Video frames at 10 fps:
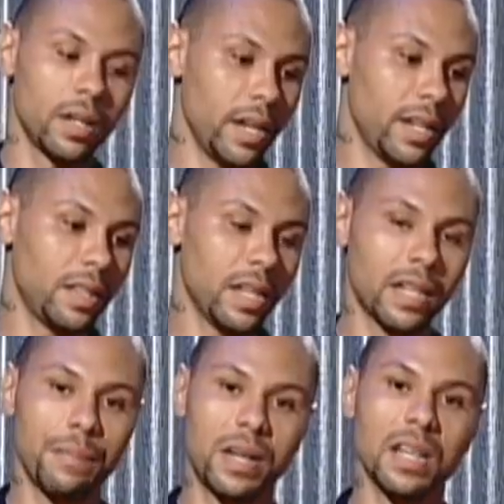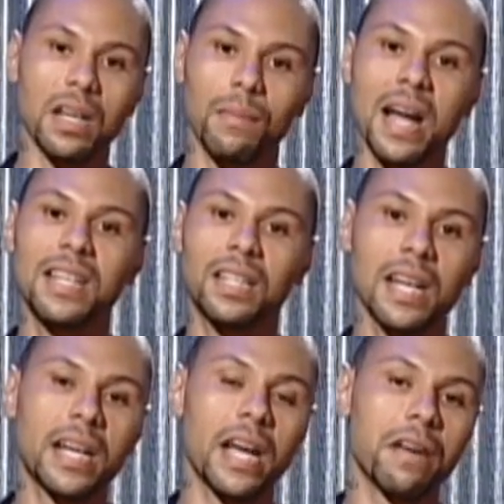and they think that because I'm light-skinned,
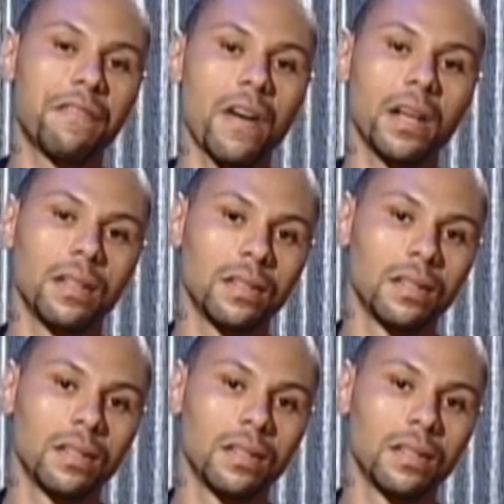I can't fight.